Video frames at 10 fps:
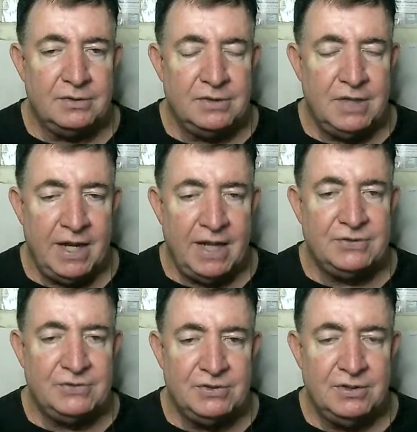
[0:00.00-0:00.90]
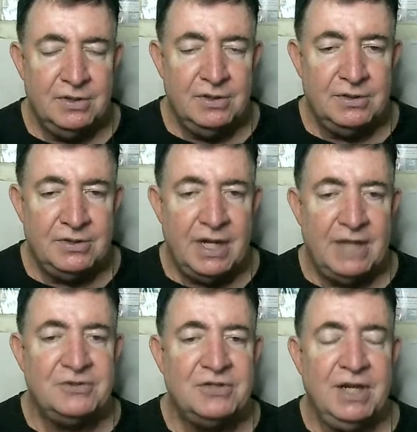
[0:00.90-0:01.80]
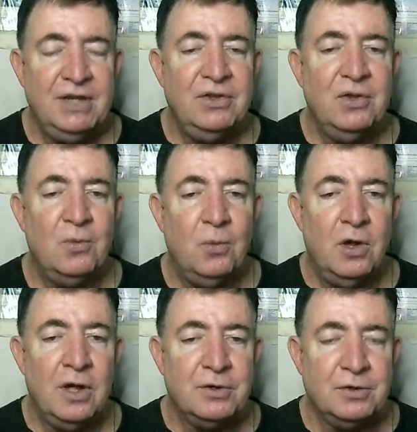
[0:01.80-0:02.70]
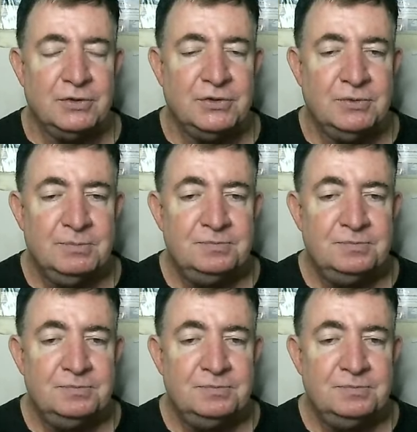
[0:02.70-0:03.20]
test testing the waters